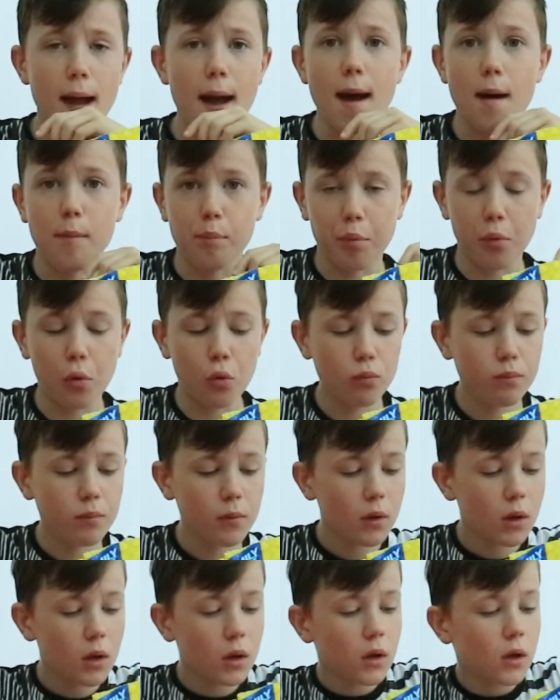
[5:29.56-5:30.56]
Apple.
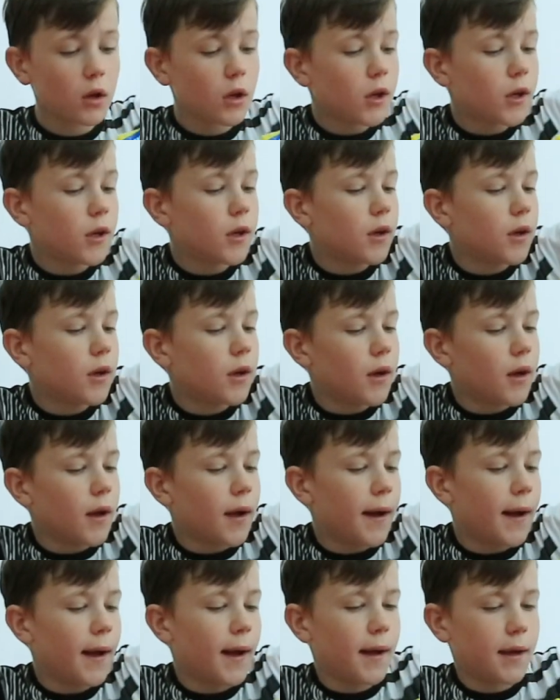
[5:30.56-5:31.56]

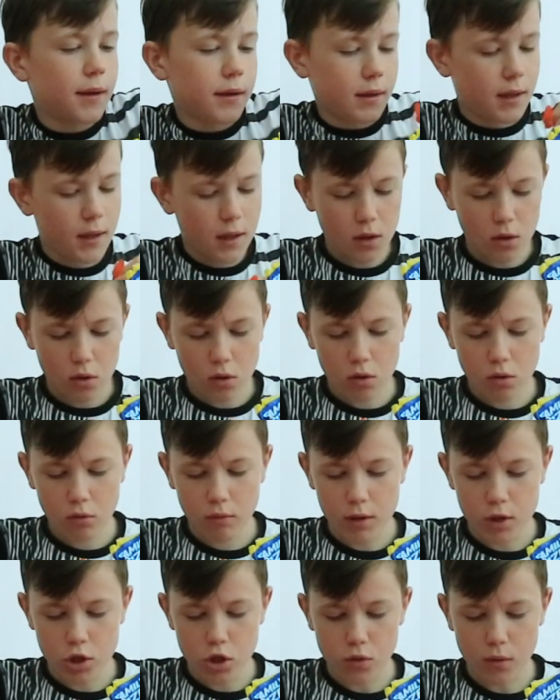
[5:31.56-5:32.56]
And the
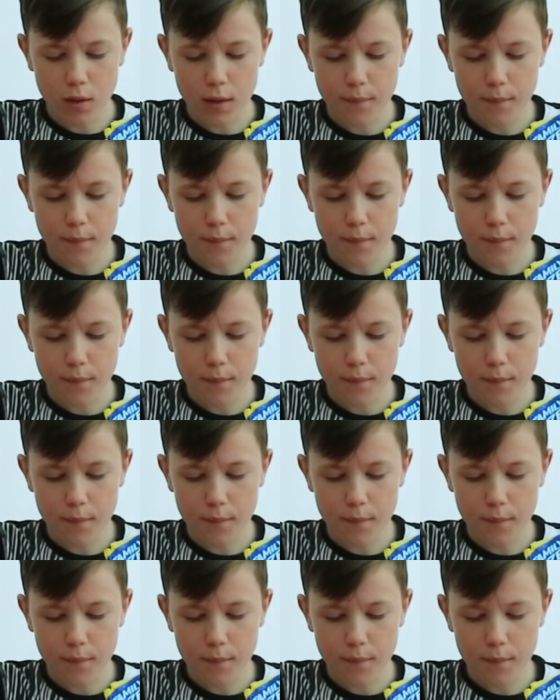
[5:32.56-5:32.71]
orange